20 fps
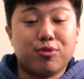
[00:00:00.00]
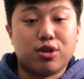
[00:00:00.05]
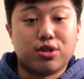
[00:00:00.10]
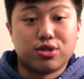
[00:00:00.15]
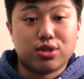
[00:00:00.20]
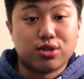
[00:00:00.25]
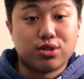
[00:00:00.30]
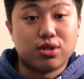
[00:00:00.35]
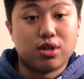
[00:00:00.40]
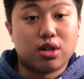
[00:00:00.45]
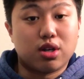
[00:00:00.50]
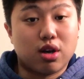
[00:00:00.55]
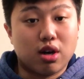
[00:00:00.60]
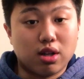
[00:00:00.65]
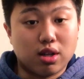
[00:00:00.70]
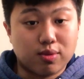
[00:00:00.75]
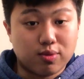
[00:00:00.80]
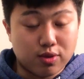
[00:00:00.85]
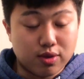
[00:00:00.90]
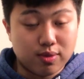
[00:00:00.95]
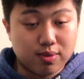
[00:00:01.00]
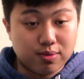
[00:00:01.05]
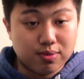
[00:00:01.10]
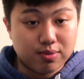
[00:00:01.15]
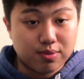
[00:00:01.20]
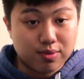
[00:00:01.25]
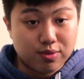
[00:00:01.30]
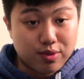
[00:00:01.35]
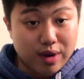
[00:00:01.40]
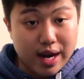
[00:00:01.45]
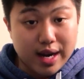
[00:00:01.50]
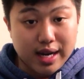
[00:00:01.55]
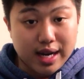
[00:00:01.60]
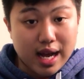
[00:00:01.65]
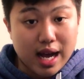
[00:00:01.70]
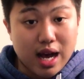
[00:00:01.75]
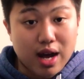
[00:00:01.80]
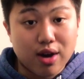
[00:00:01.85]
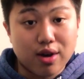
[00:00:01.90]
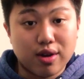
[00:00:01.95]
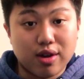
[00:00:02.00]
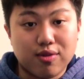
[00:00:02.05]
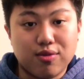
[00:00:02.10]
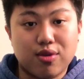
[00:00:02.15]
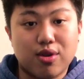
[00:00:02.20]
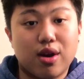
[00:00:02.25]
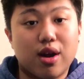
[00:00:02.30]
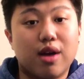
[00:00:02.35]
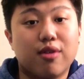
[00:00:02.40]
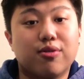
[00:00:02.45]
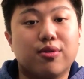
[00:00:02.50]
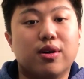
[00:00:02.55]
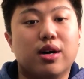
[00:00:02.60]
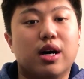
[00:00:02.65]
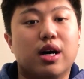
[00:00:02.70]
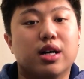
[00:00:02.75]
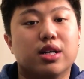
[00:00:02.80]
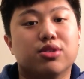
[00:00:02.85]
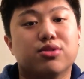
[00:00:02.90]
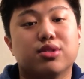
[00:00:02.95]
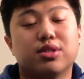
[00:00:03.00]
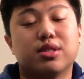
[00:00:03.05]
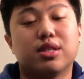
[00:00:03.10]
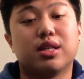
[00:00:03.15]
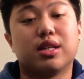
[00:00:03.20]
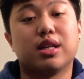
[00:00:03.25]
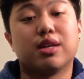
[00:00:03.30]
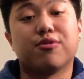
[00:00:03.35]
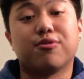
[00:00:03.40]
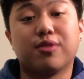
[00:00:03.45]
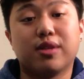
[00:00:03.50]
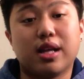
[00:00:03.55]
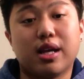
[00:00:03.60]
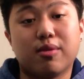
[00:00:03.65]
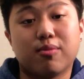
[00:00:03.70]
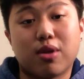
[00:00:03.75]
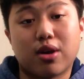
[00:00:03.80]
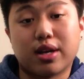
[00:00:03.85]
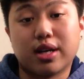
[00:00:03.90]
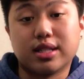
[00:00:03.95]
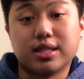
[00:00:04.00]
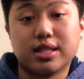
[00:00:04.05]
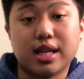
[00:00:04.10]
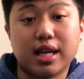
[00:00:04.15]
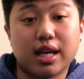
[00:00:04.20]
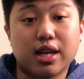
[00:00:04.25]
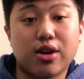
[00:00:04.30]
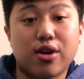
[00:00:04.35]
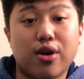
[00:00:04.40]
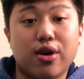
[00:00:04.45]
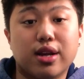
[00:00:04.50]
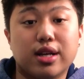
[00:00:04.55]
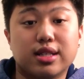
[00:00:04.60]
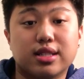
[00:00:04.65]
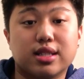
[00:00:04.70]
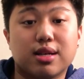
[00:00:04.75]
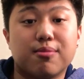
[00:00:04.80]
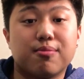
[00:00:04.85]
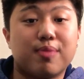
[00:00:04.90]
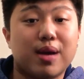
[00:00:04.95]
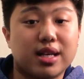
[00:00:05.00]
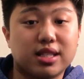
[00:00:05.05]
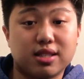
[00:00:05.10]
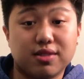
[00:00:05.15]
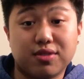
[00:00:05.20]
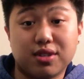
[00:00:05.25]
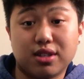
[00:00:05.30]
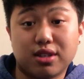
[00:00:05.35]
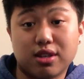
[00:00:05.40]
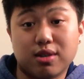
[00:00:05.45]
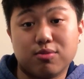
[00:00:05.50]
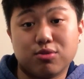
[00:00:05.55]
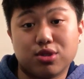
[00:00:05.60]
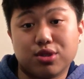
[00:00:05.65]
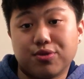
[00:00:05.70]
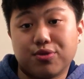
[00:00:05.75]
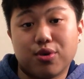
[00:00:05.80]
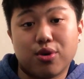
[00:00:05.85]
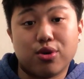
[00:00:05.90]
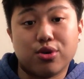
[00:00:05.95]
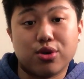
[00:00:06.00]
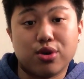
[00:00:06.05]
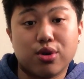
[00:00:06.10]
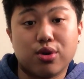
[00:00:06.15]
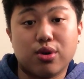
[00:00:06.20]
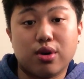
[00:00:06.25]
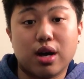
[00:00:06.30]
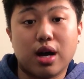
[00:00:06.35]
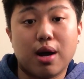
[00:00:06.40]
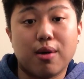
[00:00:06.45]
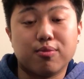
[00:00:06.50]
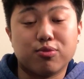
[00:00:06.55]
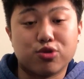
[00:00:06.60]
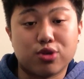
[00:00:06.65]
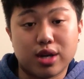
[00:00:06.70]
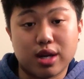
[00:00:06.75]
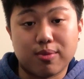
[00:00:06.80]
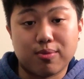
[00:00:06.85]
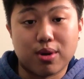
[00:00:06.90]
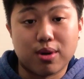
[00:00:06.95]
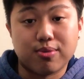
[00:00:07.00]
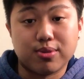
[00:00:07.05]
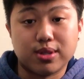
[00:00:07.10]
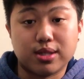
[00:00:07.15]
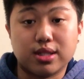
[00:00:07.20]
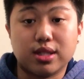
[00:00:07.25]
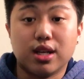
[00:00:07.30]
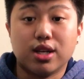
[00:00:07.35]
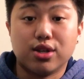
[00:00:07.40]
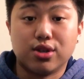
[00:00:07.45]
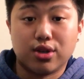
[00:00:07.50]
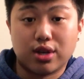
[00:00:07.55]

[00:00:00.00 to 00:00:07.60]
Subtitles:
There's also a call-up group right now if you're interested in affiliate marketing, earning some passive income just for trading purpose.